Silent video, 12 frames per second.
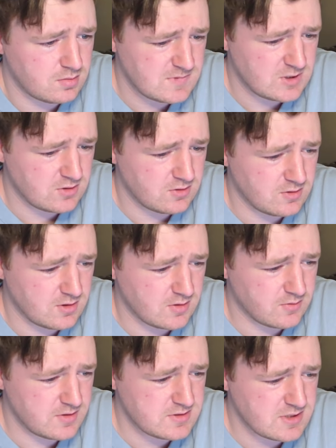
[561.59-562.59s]
they're not
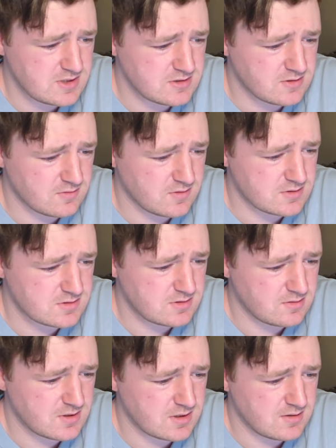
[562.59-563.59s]
really changing their
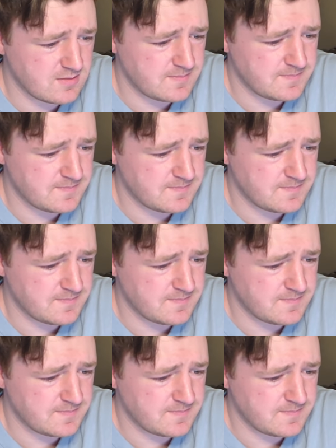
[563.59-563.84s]
roster. Okay.